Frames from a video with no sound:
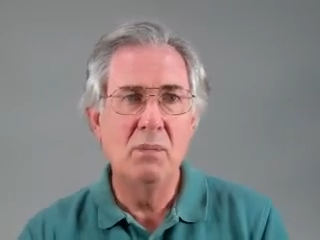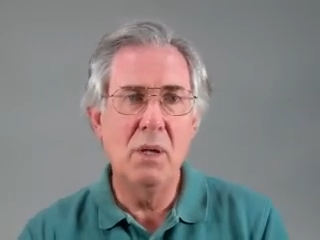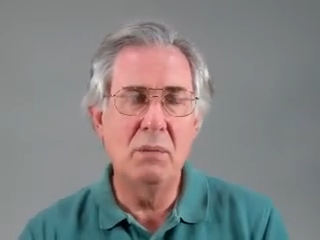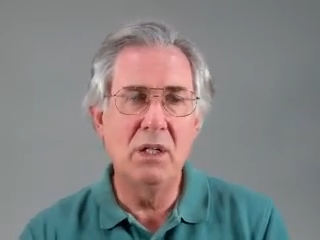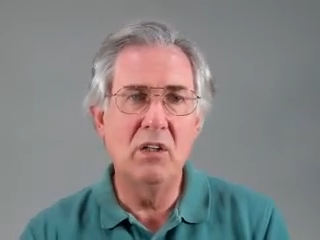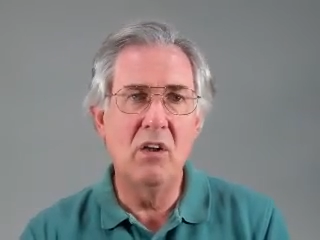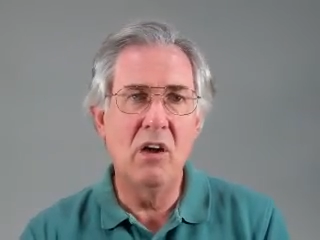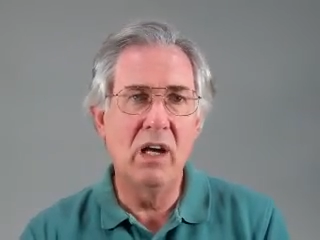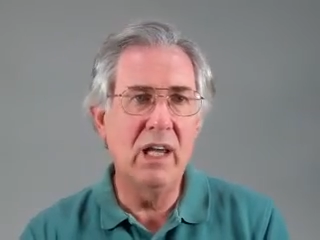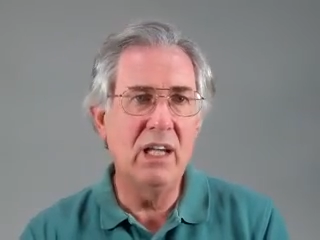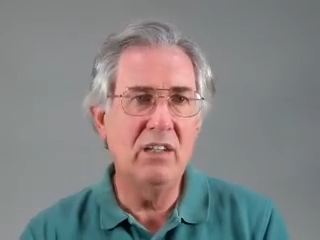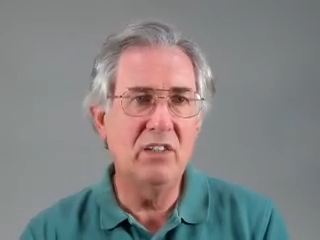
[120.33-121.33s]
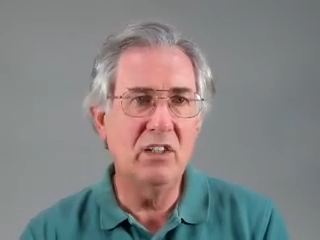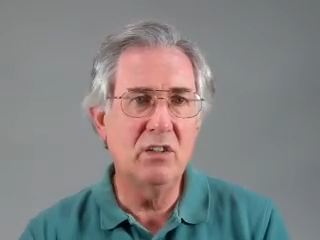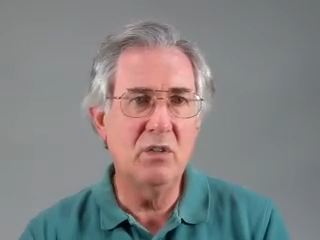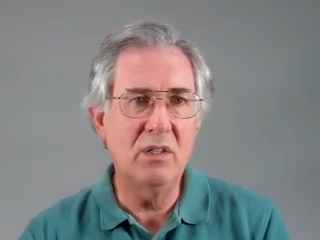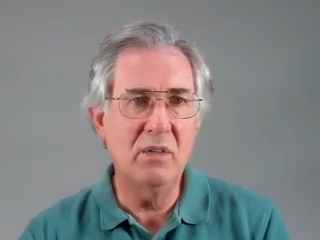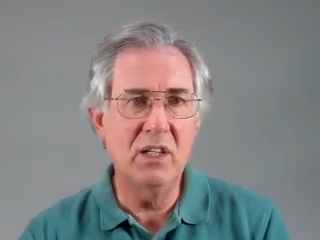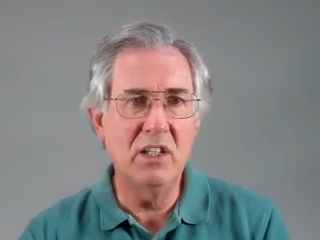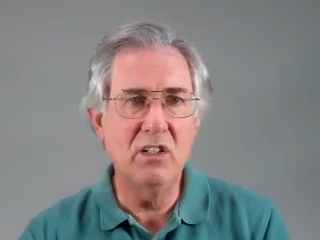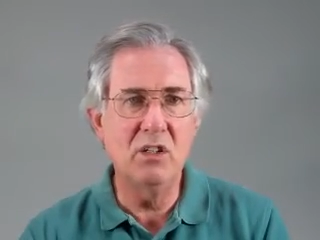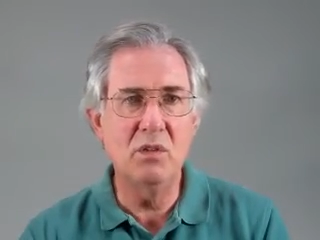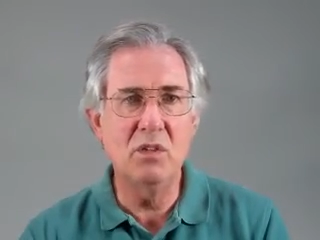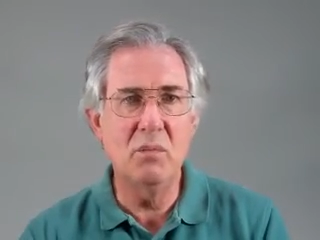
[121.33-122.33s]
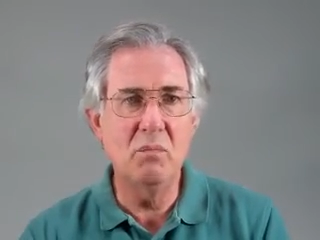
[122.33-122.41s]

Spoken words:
Public Law 86-272 is a